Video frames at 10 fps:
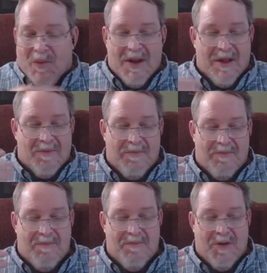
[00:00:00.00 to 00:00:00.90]
One of the
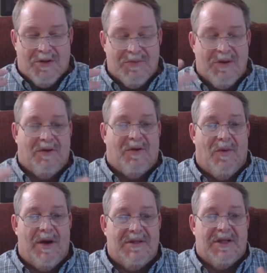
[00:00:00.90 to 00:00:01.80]
most
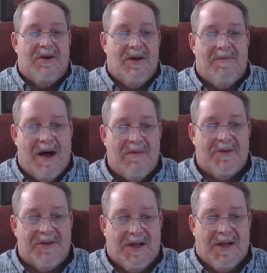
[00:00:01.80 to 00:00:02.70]
beautiful ways to do a
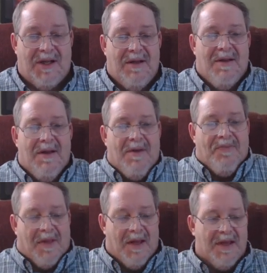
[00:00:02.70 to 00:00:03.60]
Bible study
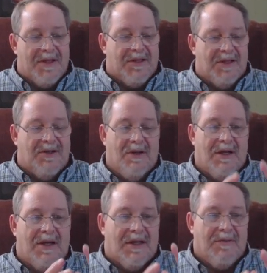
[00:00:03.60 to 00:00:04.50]
is to
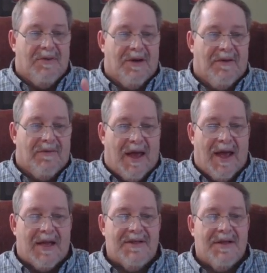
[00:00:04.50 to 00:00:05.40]
look at the book of
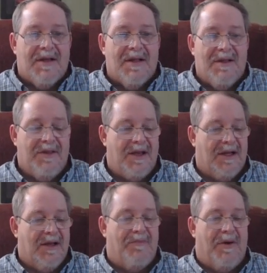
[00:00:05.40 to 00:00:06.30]
Acts
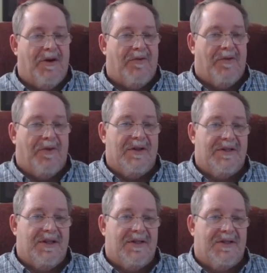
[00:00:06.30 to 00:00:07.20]
then compare, for
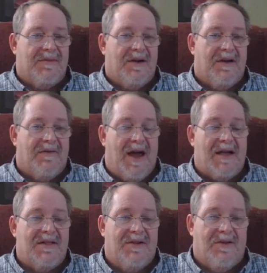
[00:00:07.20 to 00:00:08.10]
instance, the book of
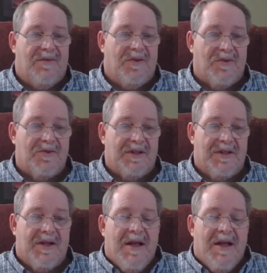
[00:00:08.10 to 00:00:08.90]
Acts to the first